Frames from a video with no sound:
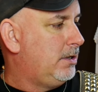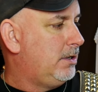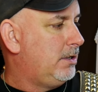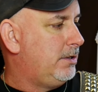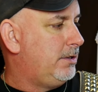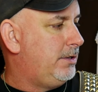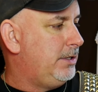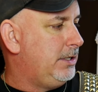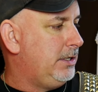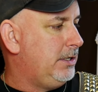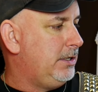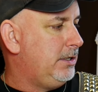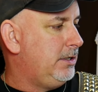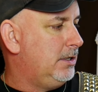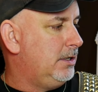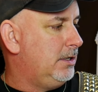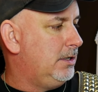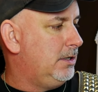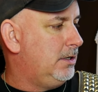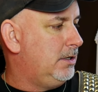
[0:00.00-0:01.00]
The
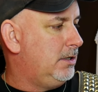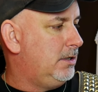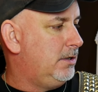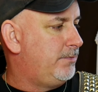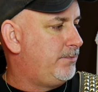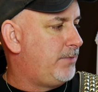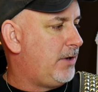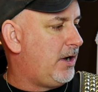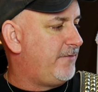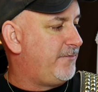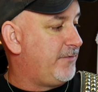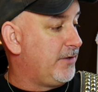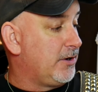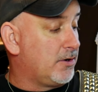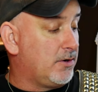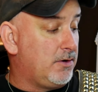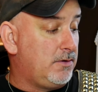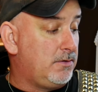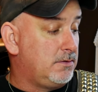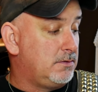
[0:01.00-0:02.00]

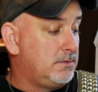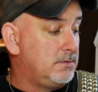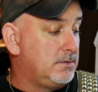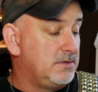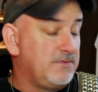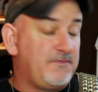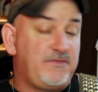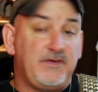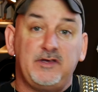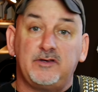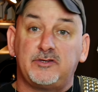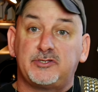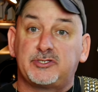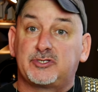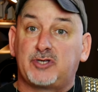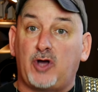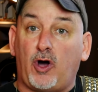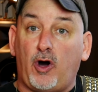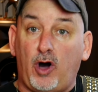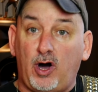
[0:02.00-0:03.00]
Palfero feels
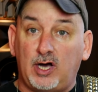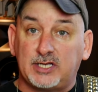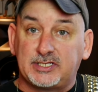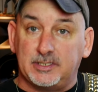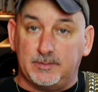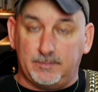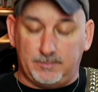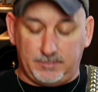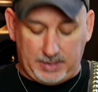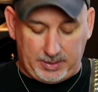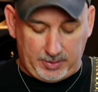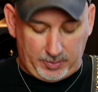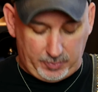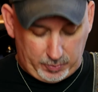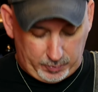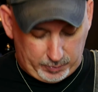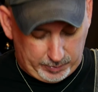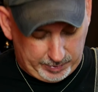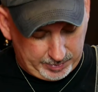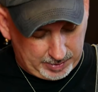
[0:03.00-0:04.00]
awesome. I don't
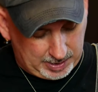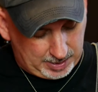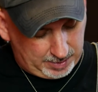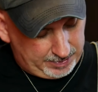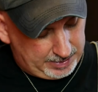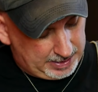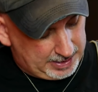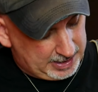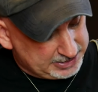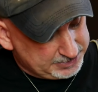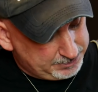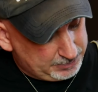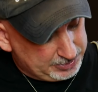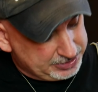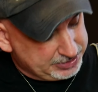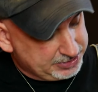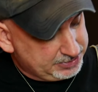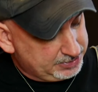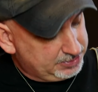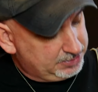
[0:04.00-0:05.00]
know whether that has
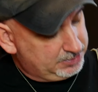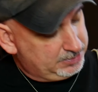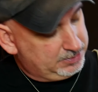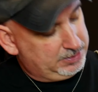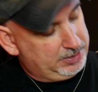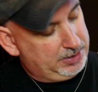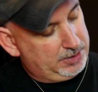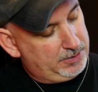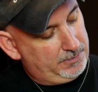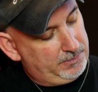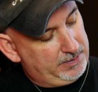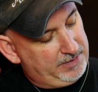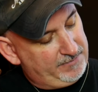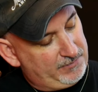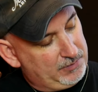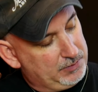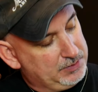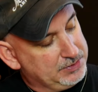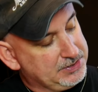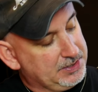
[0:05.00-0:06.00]
much,
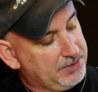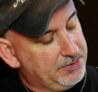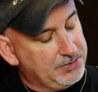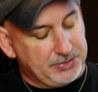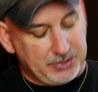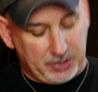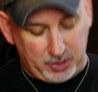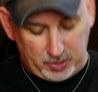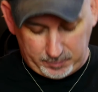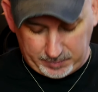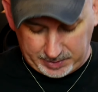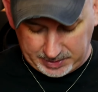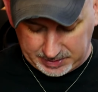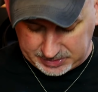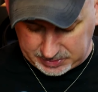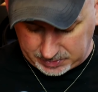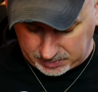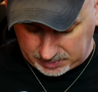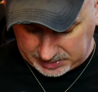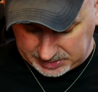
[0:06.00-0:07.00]
influence on the tone, but it
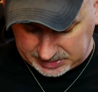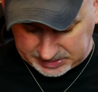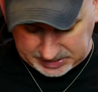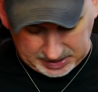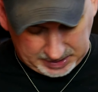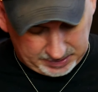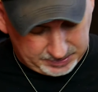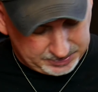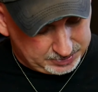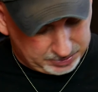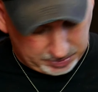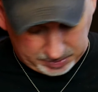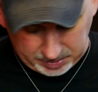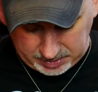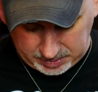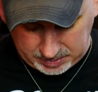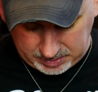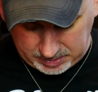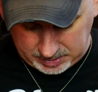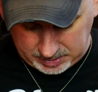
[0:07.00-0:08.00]
certainly sounds good.